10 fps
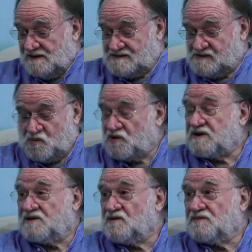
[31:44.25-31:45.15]

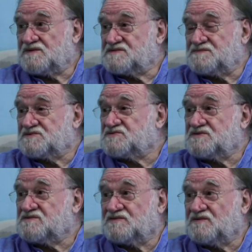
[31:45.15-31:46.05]
working on this
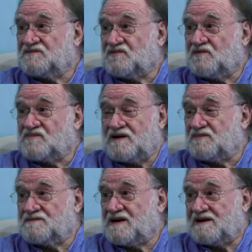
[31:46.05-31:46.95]
material from
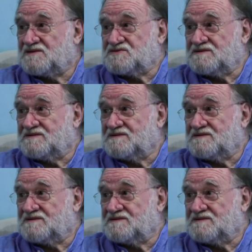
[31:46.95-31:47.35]
Ramana Maharshi.